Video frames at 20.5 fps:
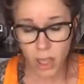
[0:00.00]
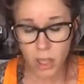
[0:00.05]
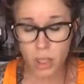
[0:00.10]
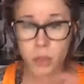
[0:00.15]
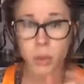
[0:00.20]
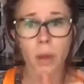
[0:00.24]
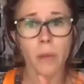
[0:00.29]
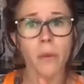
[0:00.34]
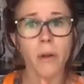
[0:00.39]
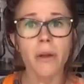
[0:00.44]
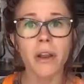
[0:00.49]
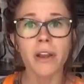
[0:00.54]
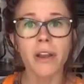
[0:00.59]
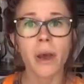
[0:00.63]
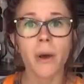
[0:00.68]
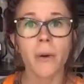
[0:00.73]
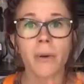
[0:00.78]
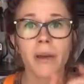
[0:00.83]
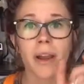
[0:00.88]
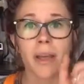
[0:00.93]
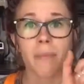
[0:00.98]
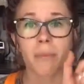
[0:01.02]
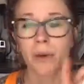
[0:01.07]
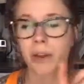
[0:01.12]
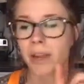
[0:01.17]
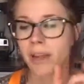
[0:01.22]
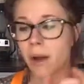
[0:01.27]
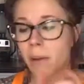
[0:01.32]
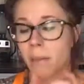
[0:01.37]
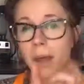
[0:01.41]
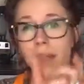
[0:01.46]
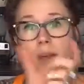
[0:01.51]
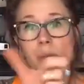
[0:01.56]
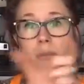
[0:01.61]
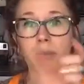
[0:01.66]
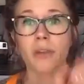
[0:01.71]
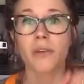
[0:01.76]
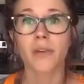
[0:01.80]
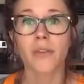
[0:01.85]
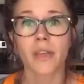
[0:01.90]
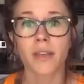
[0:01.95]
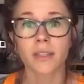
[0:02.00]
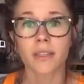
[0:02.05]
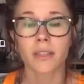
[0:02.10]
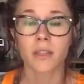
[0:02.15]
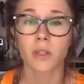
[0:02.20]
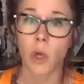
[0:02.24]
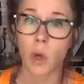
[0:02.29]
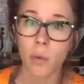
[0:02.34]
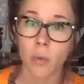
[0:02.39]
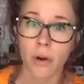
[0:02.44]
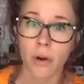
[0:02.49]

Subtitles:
So I wrote a note and I put it on my computer that says no